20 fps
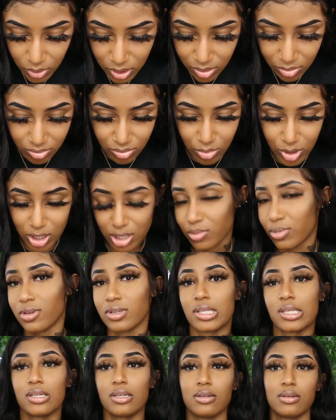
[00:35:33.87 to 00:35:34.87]
What's she
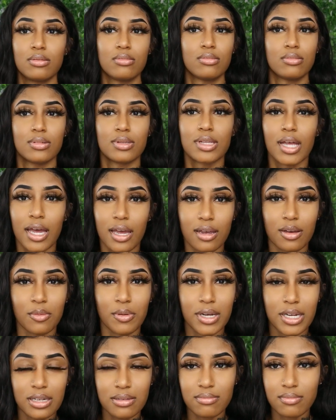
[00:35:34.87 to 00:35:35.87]
supposed to do? Like,
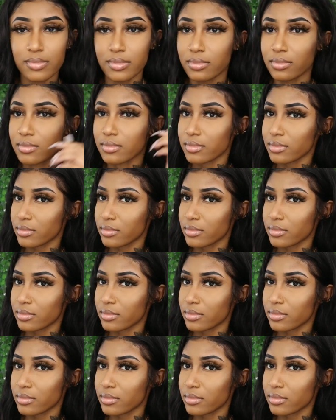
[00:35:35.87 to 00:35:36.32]
what?